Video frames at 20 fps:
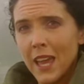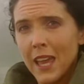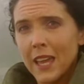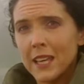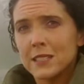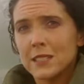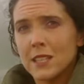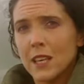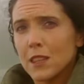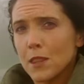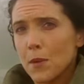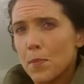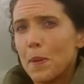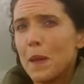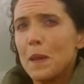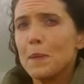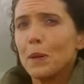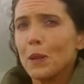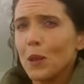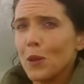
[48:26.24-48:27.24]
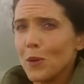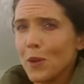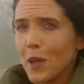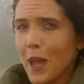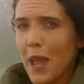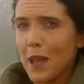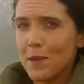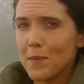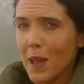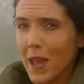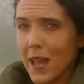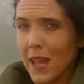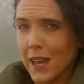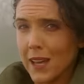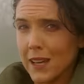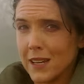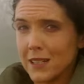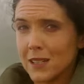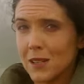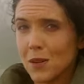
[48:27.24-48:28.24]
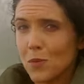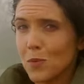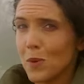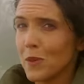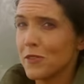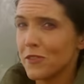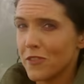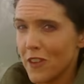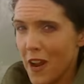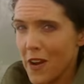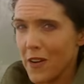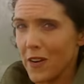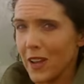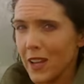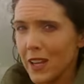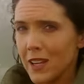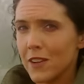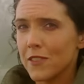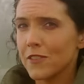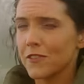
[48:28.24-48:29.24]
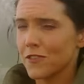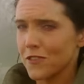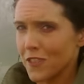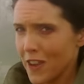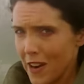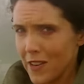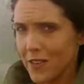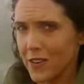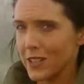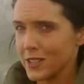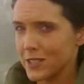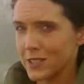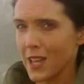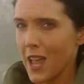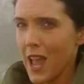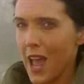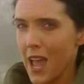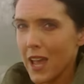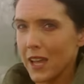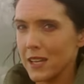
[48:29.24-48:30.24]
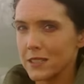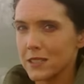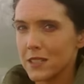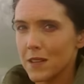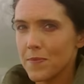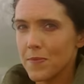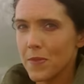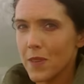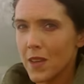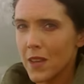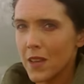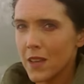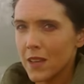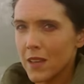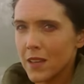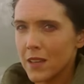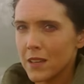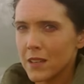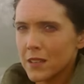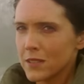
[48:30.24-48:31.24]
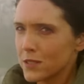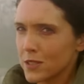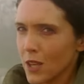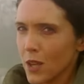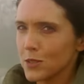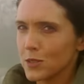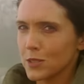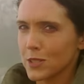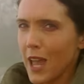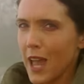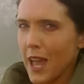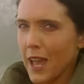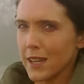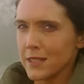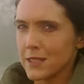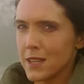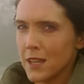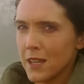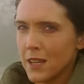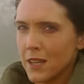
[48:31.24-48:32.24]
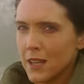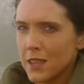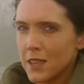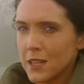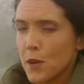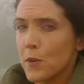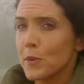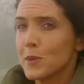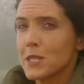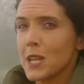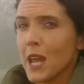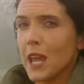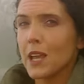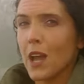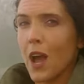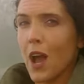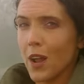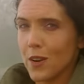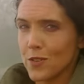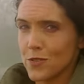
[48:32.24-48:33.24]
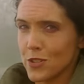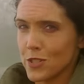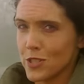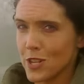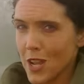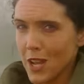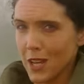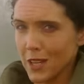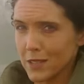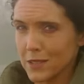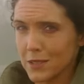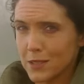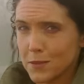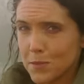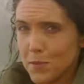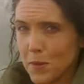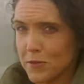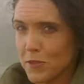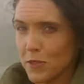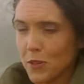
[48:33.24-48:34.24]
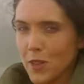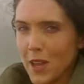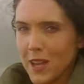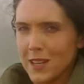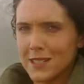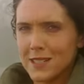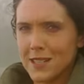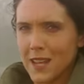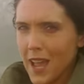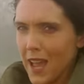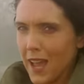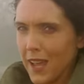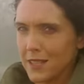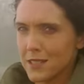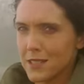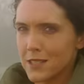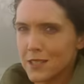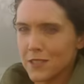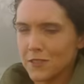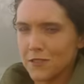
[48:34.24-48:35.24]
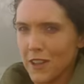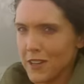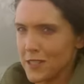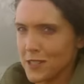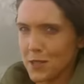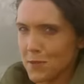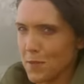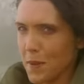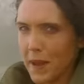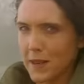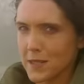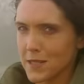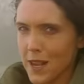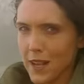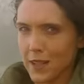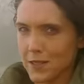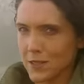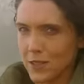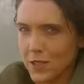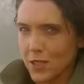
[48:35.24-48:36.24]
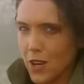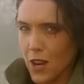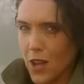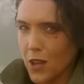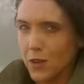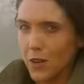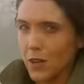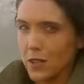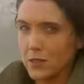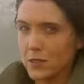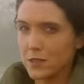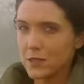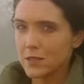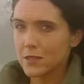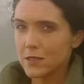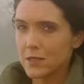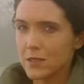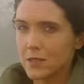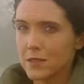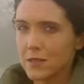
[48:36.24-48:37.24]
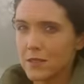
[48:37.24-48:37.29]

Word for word: is that the people who came here were very, very scared. So scared that it would take a hundred years before they dared to venture back down to the lowlands.